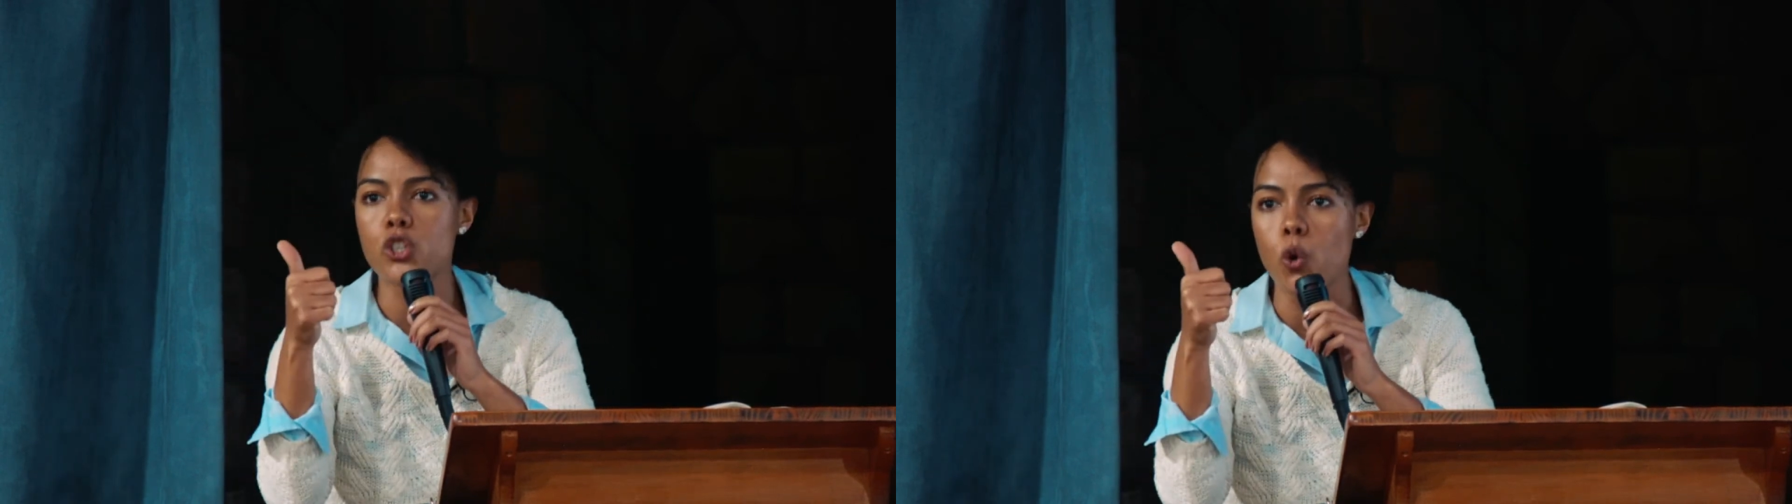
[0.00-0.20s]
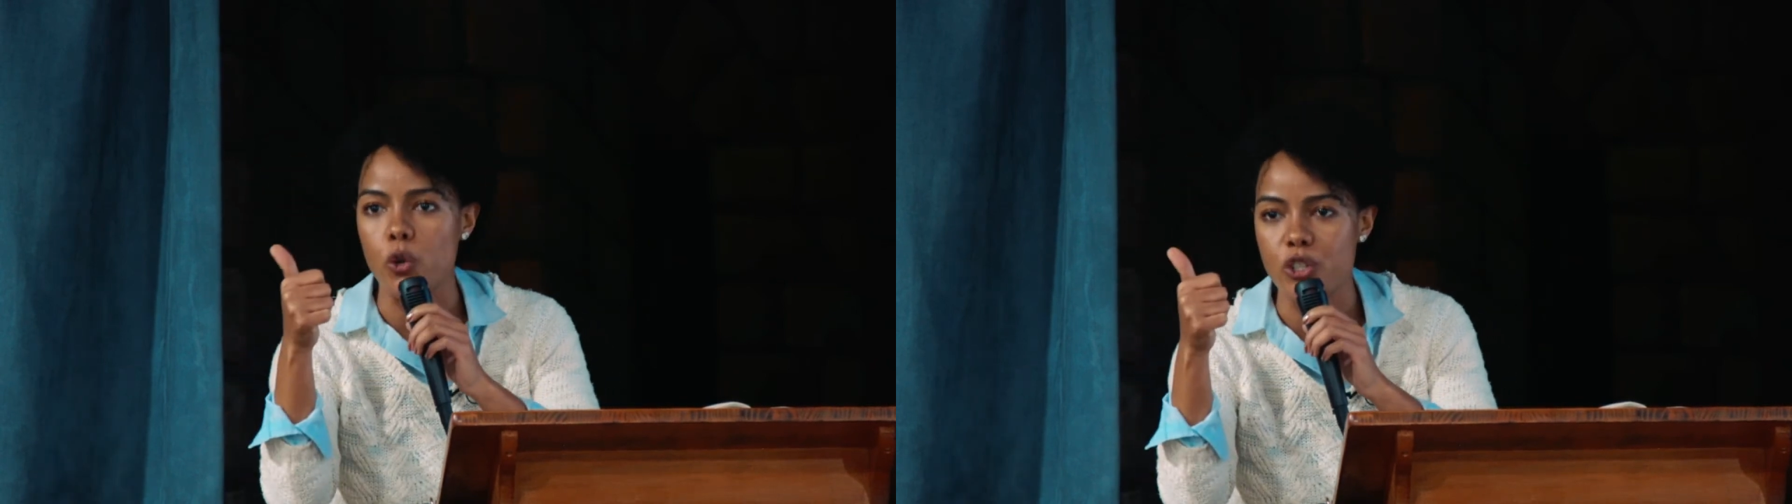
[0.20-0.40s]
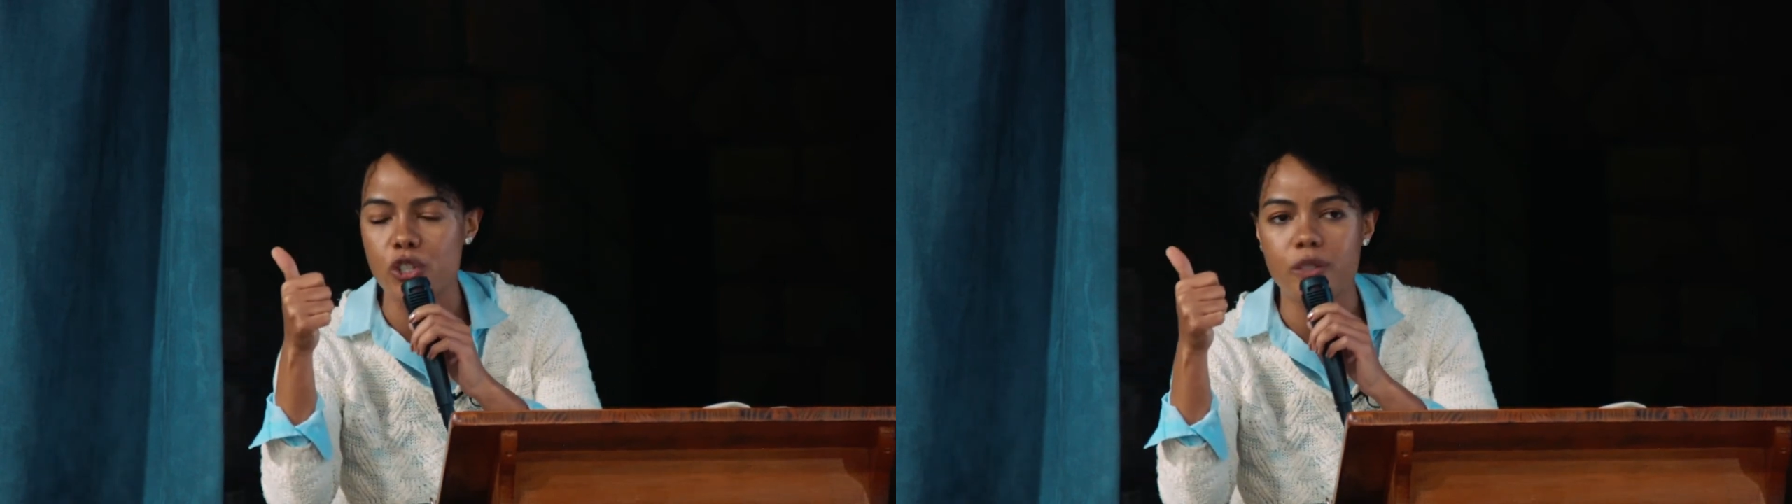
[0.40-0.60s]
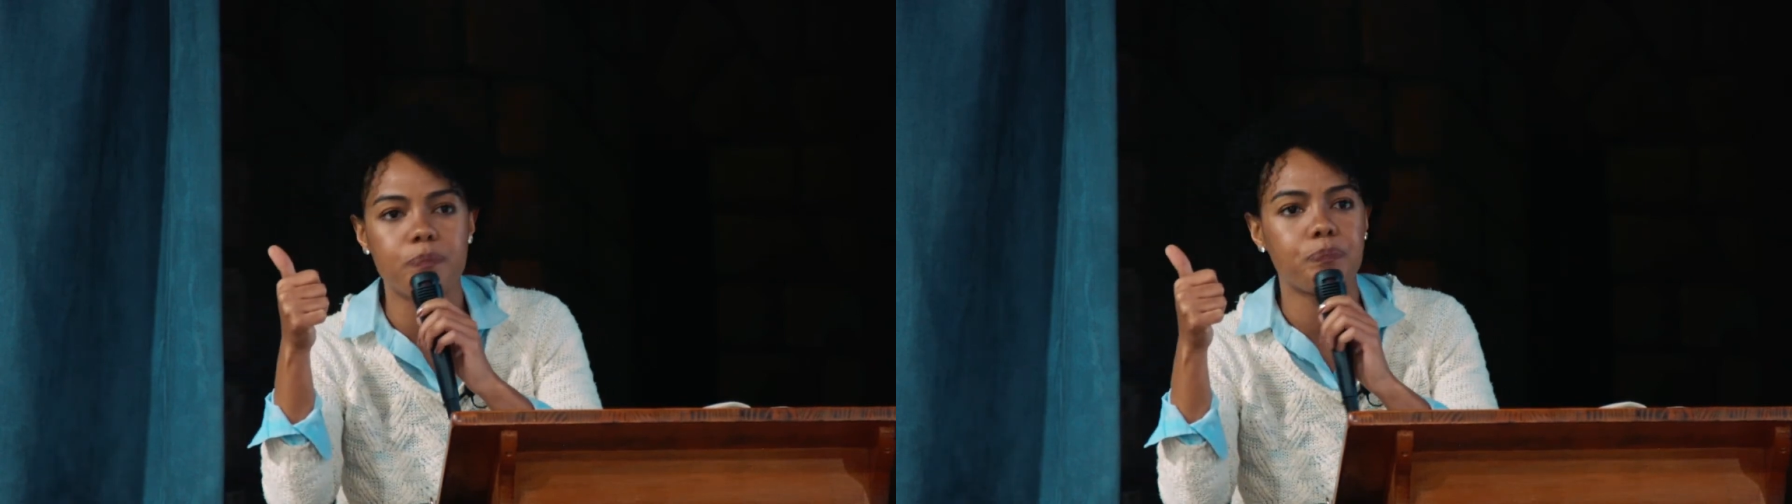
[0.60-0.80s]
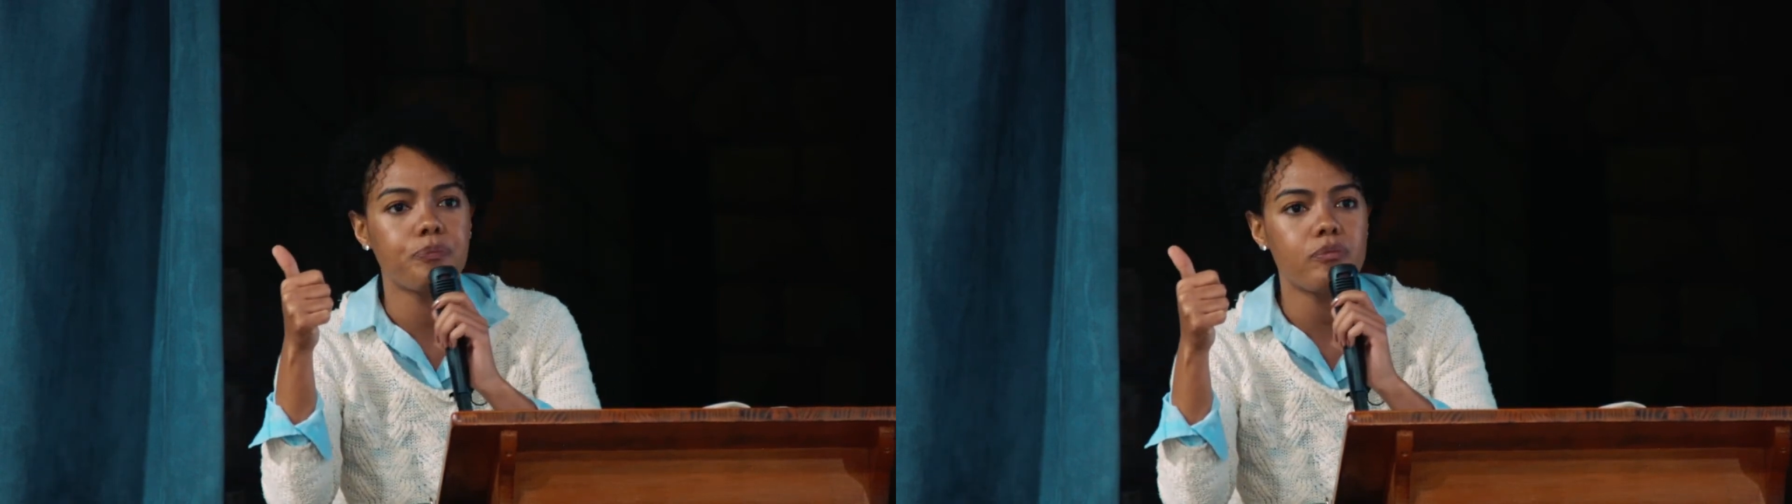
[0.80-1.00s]
source
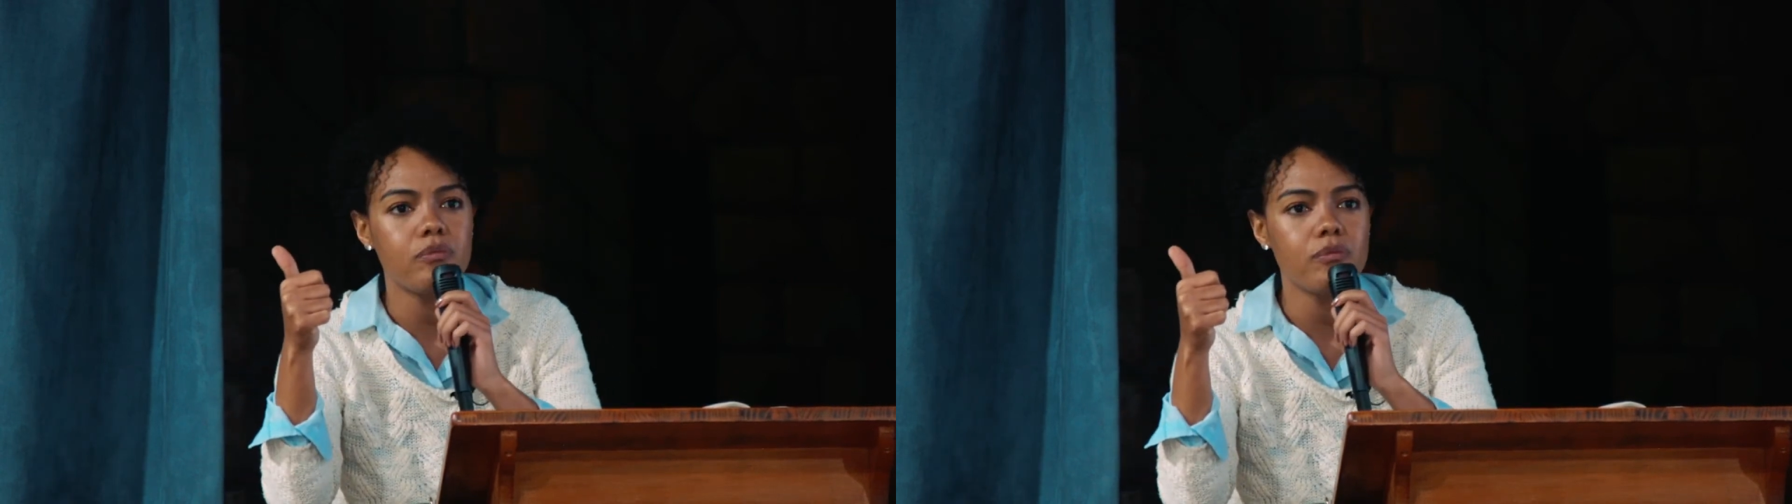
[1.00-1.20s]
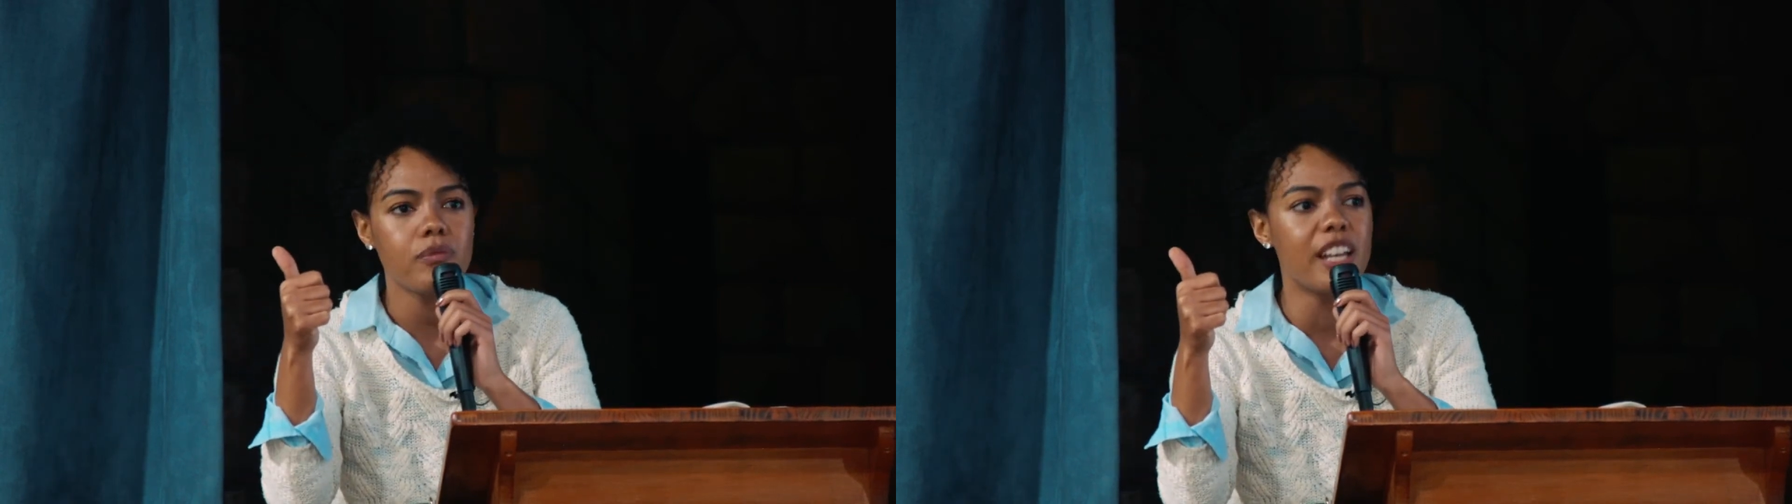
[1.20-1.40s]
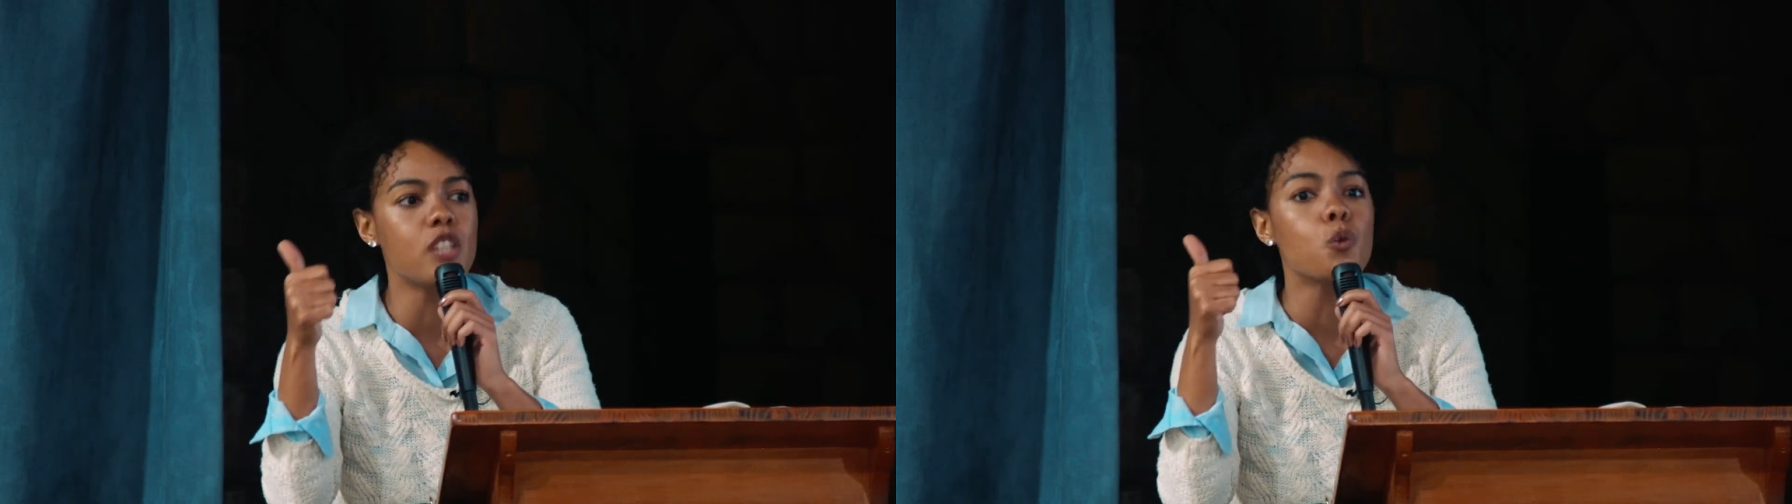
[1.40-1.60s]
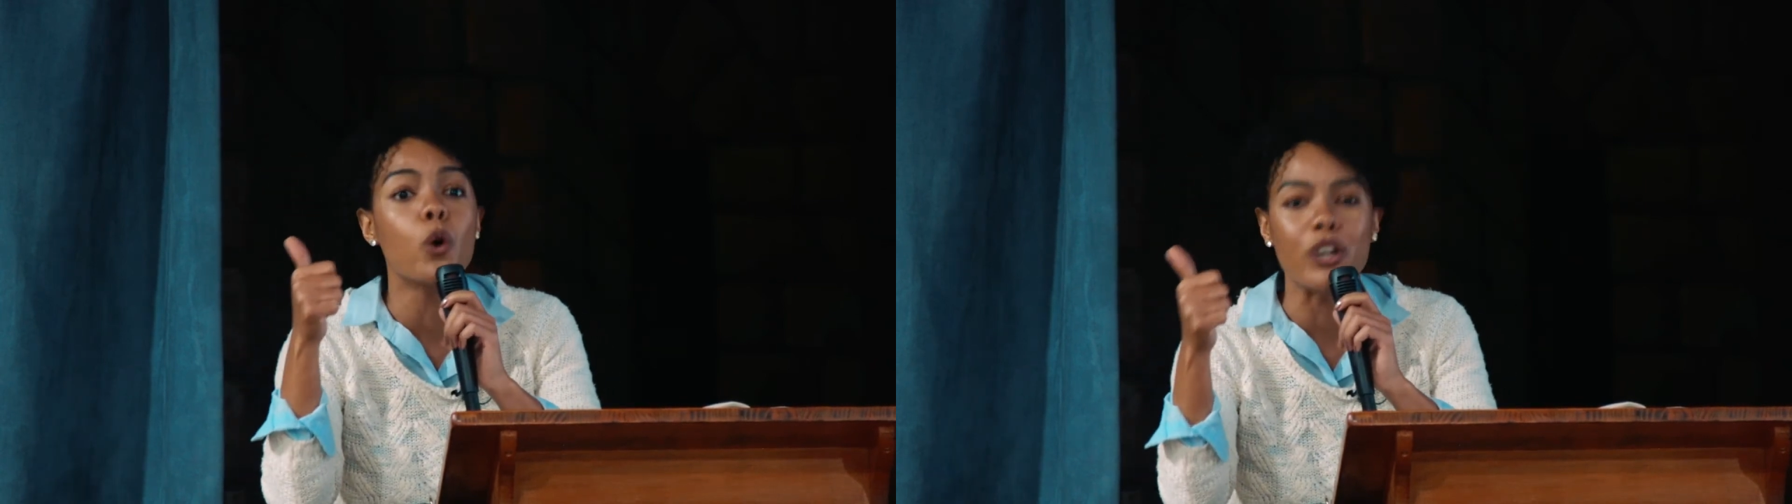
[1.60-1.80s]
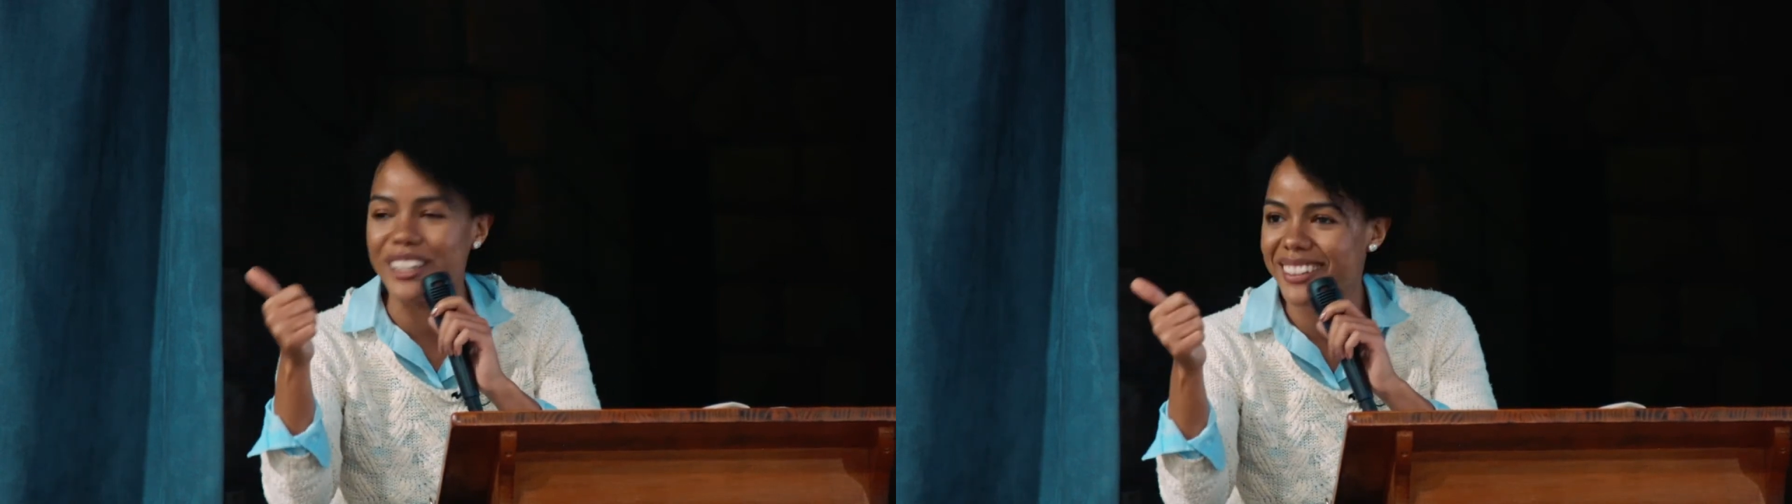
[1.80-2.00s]
is
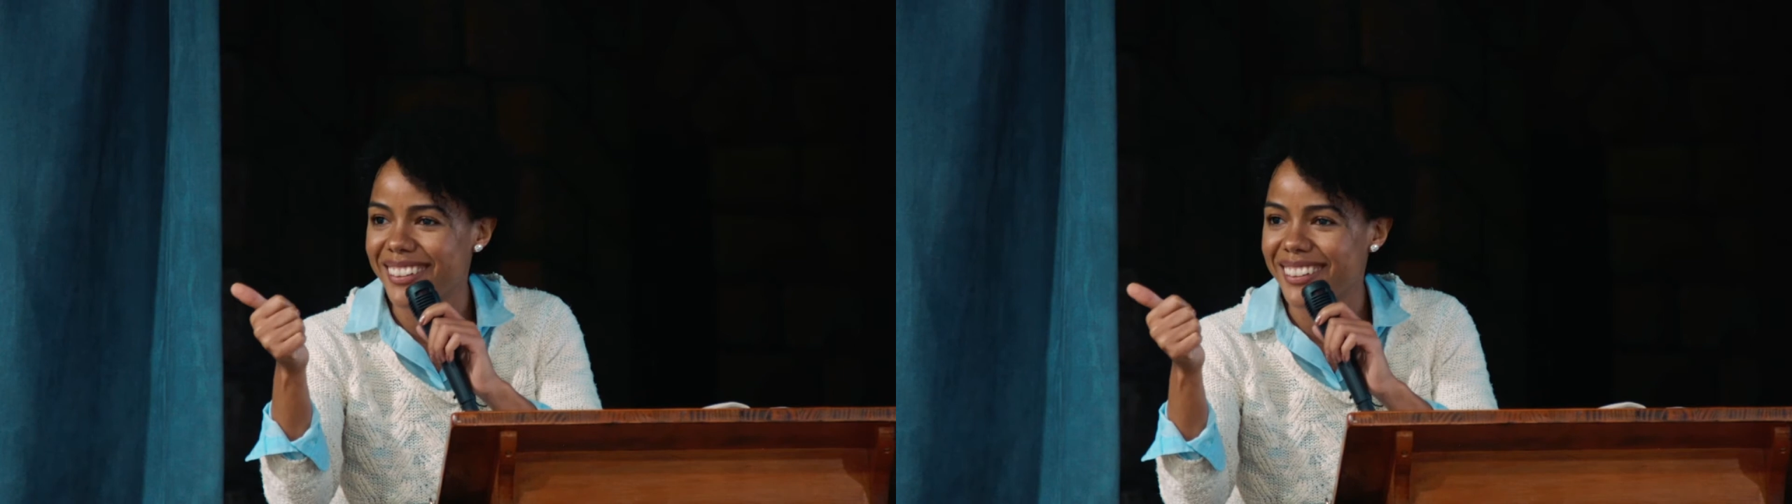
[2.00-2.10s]
work.